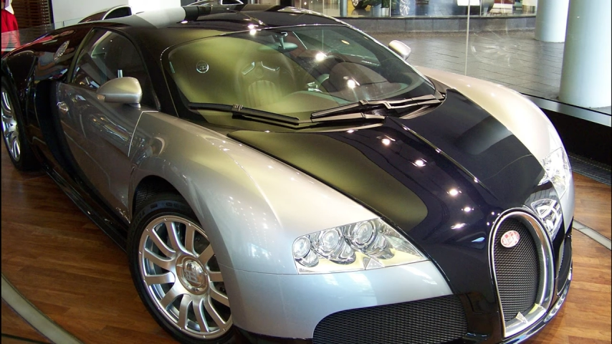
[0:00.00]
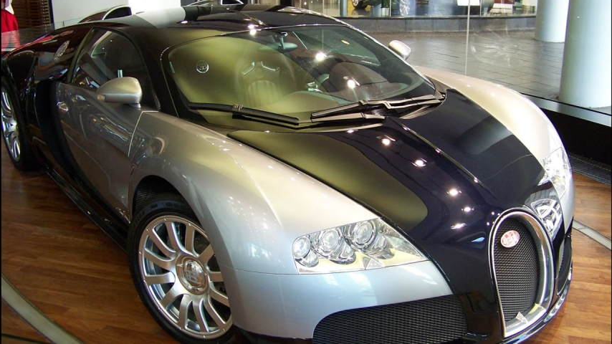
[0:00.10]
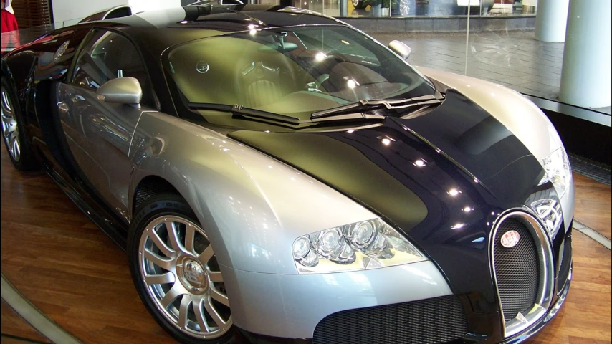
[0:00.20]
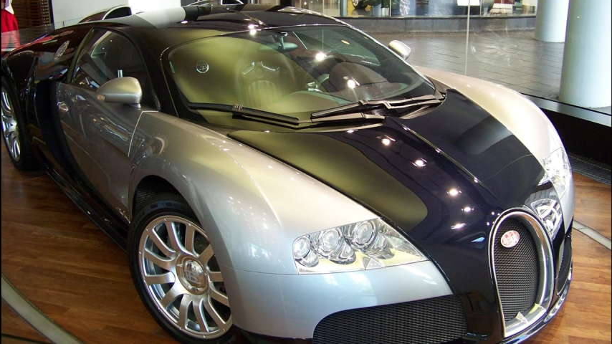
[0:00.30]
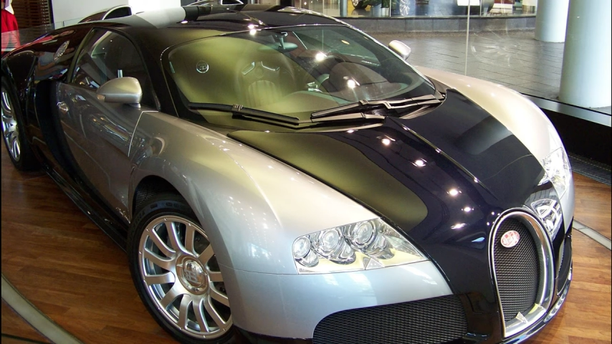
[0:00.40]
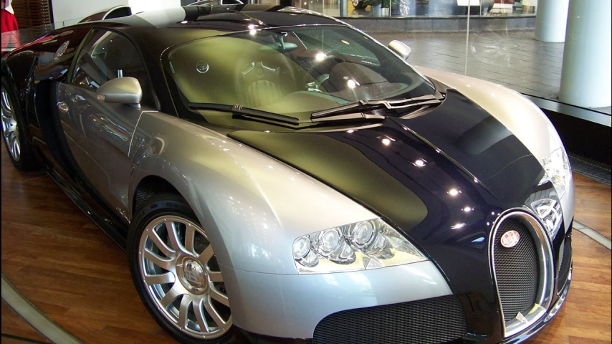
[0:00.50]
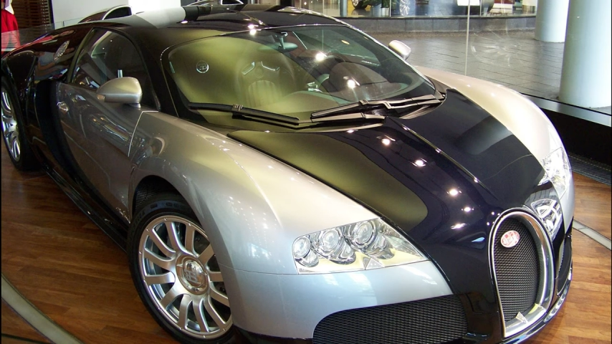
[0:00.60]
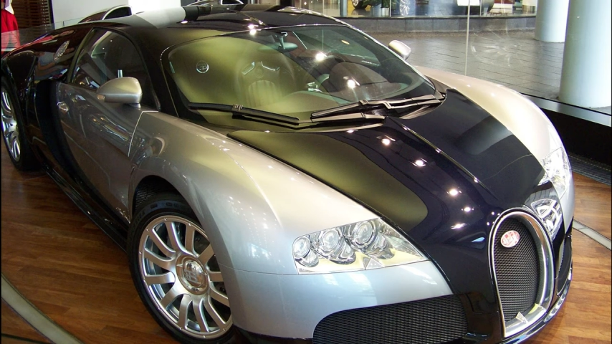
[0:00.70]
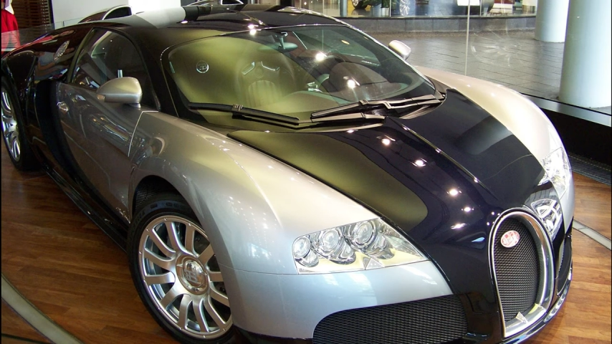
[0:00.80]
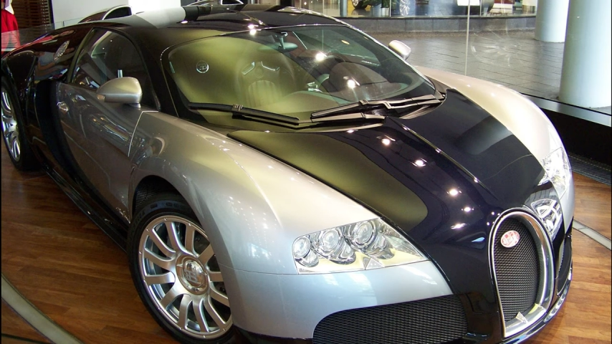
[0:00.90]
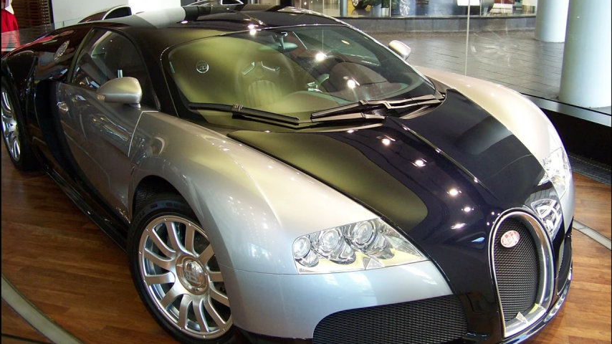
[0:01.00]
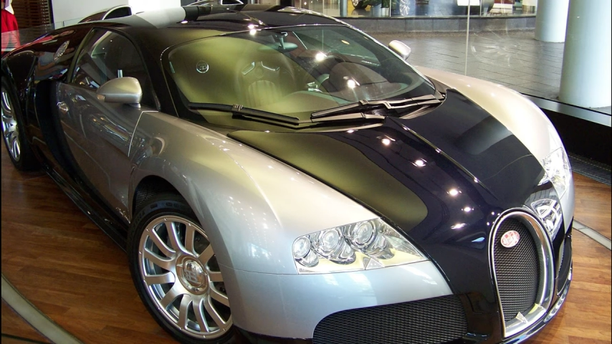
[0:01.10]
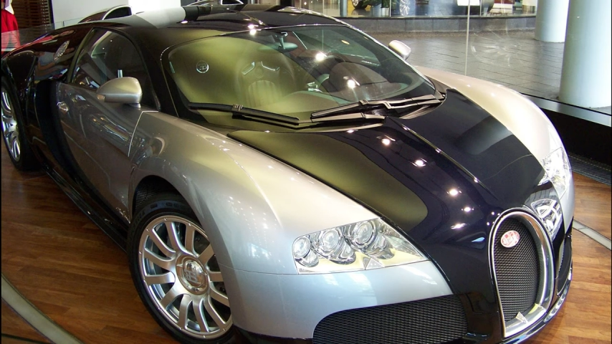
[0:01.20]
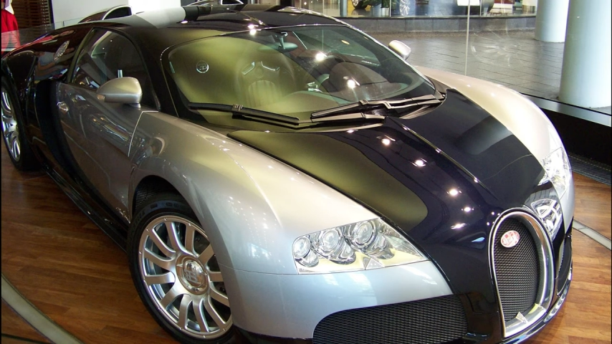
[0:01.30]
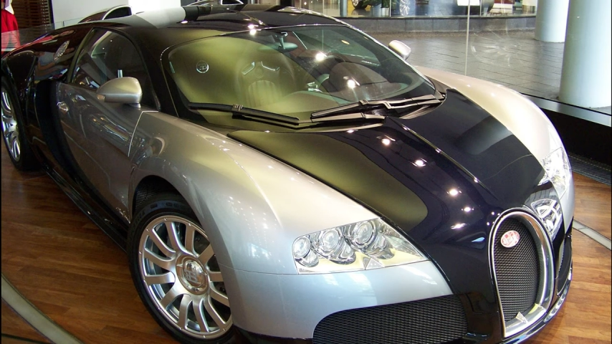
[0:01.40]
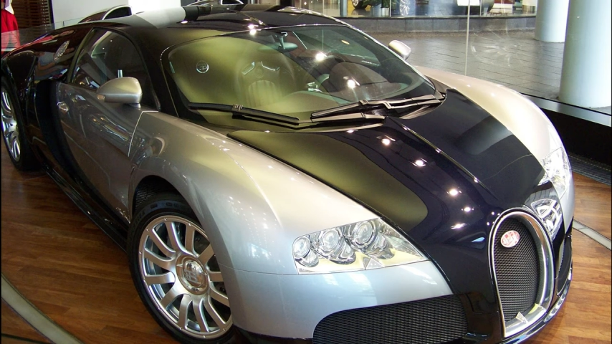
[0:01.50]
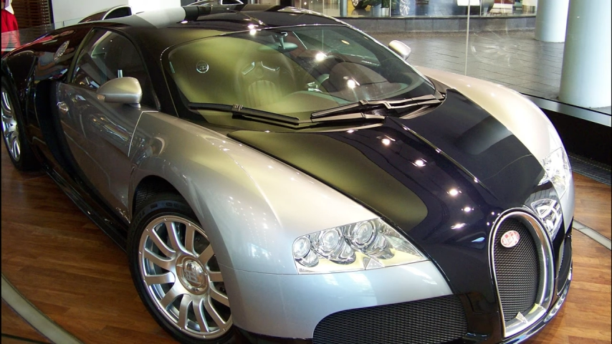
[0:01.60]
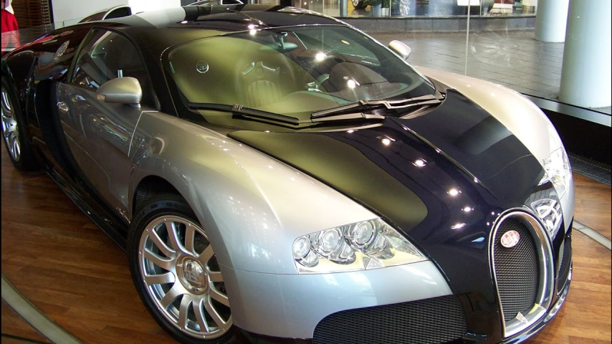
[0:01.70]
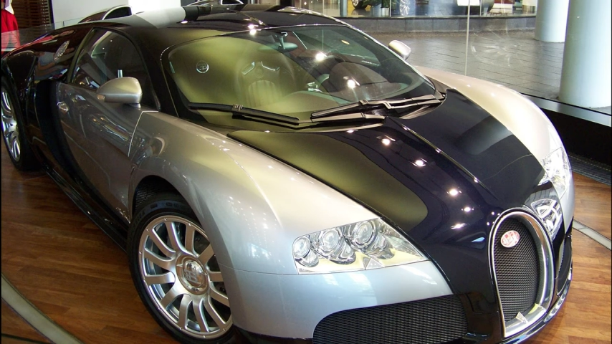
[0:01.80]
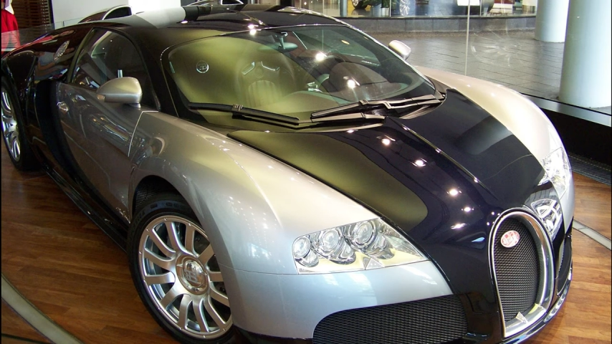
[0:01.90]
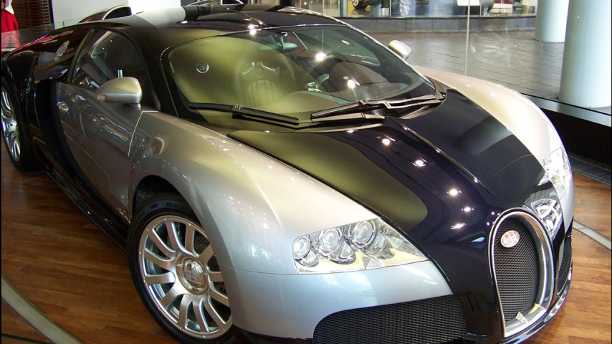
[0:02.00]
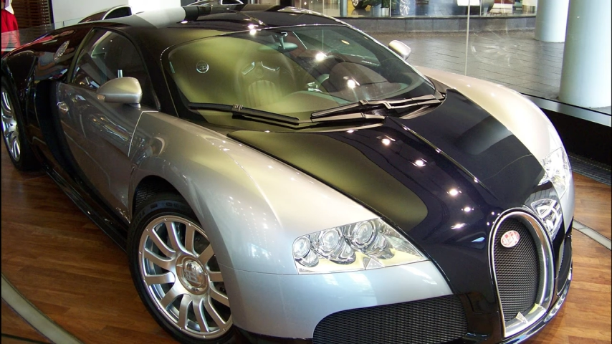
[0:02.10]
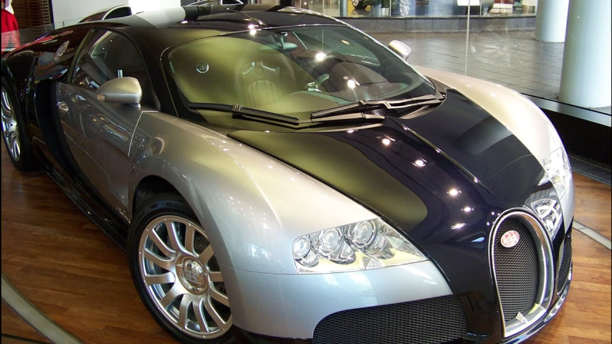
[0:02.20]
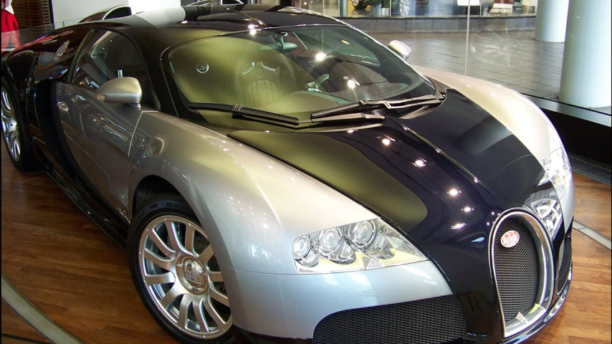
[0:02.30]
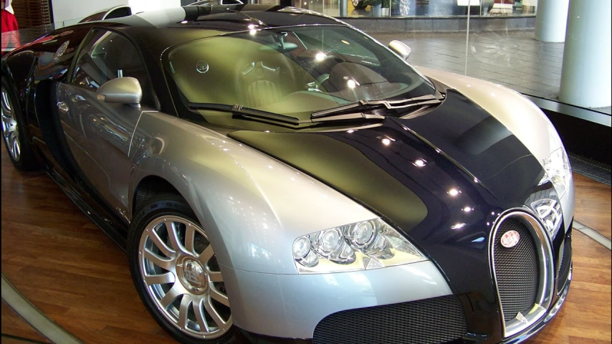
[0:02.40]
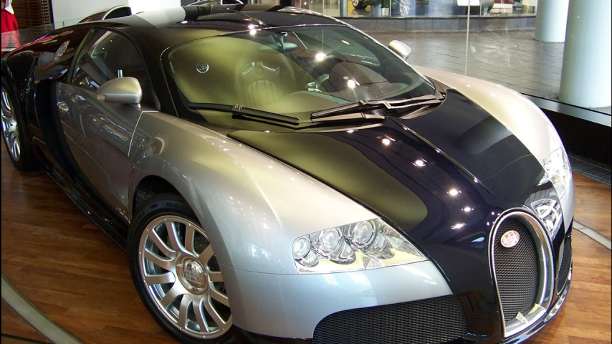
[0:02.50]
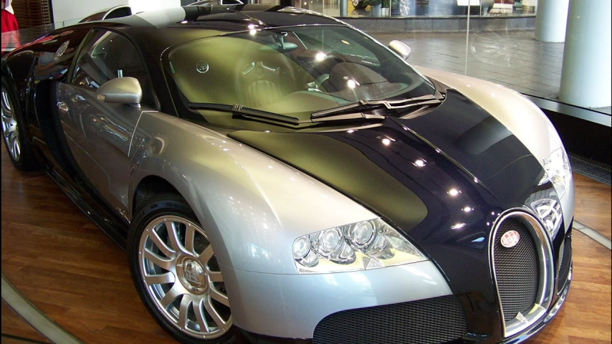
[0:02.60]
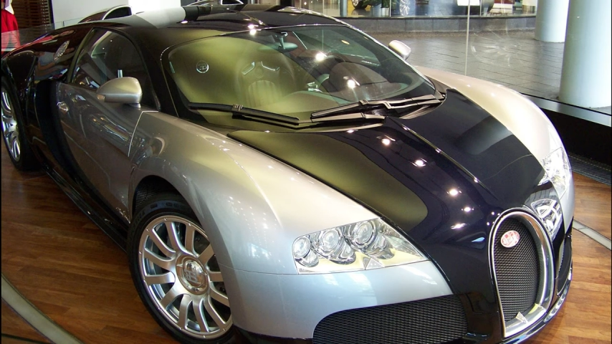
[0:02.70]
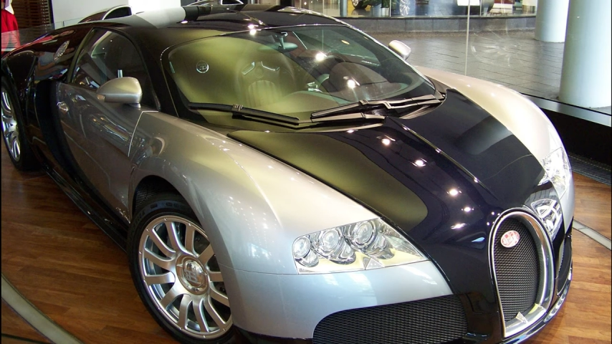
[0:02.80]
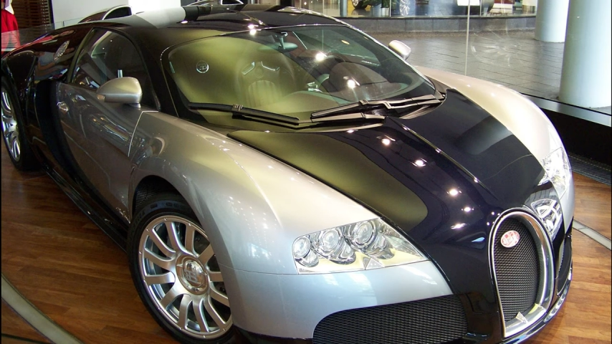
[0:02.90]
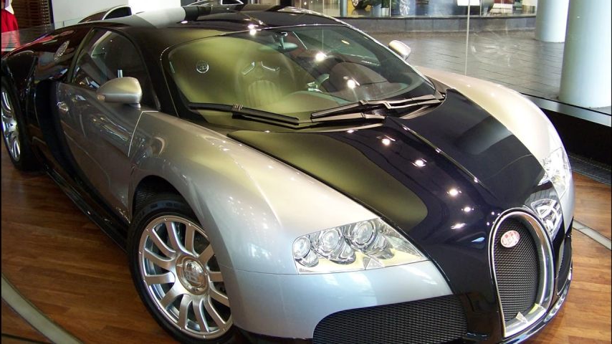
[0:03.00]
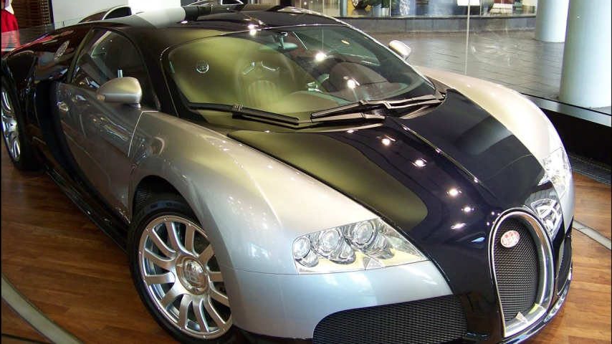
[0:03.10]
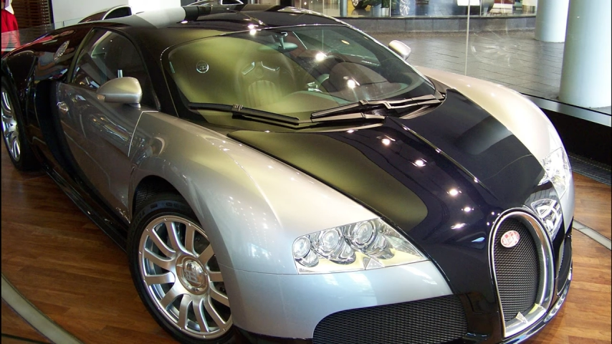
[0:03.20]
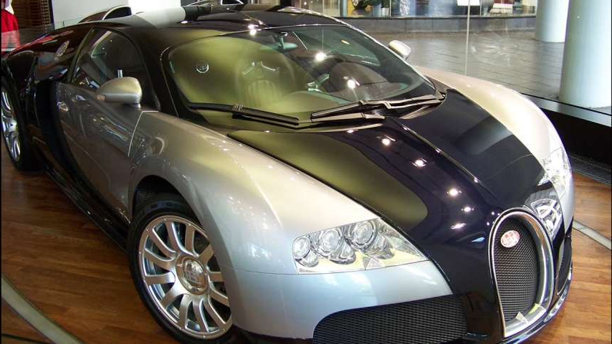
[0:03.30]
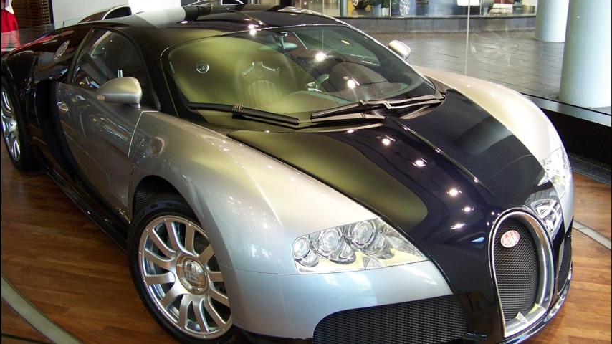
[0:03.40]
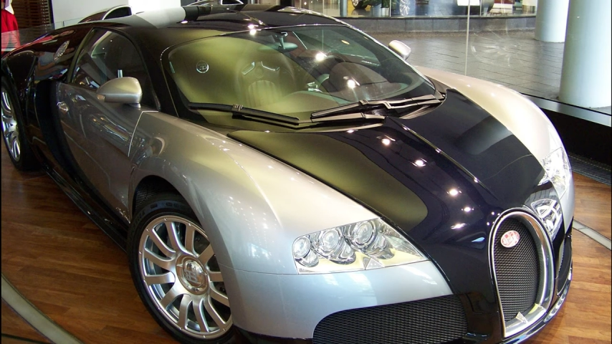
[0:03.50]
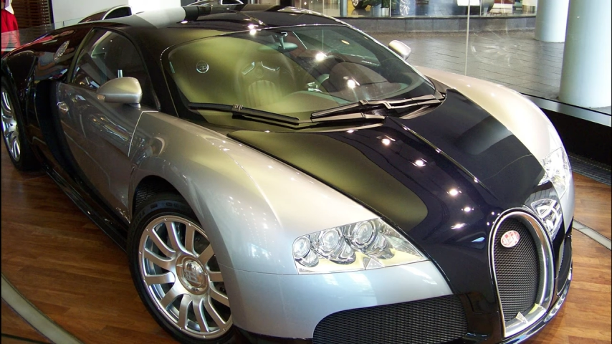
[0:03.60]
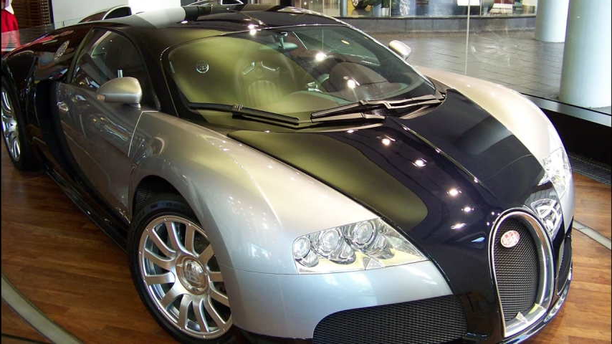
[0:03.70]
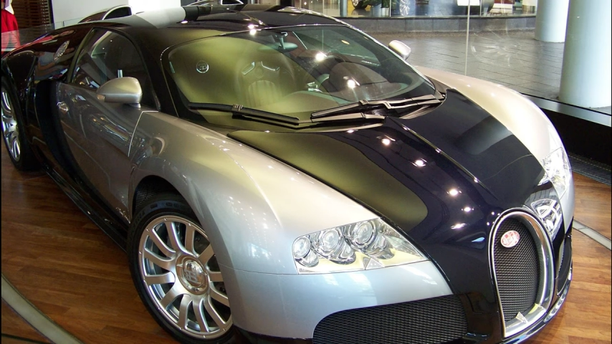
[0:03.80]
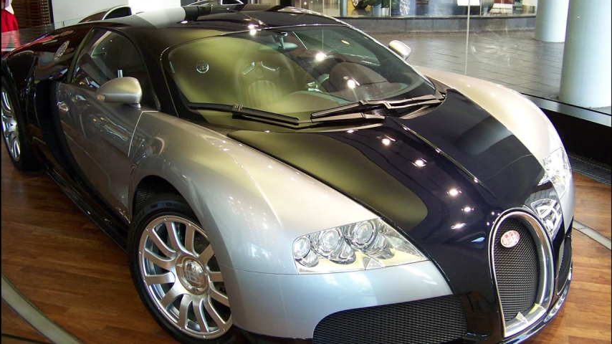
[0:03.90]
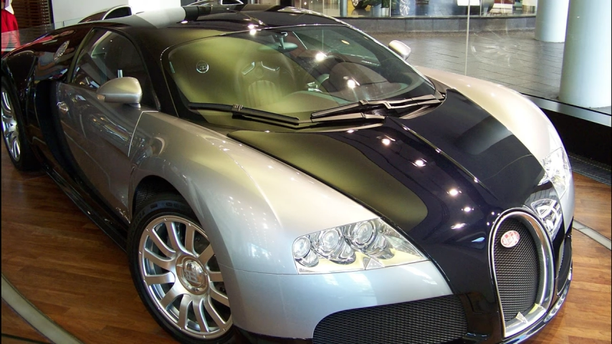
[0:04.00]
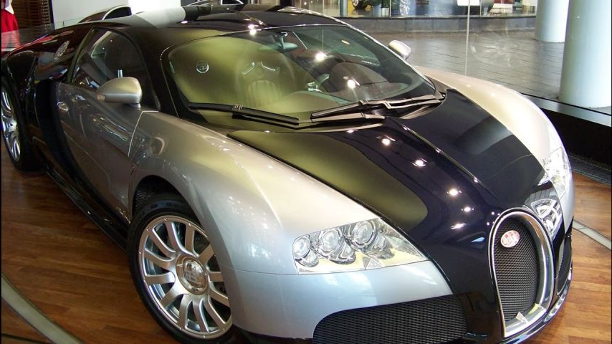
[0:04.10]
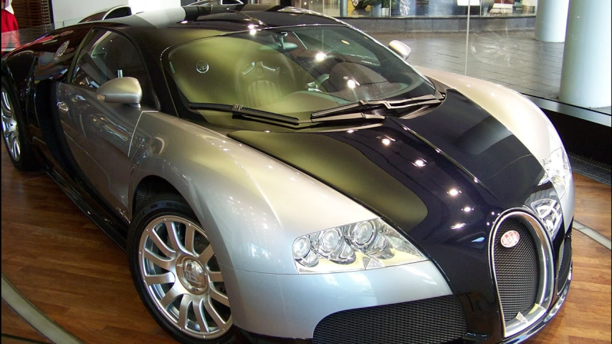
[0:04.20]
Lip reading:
Nobody's mouth can be seen.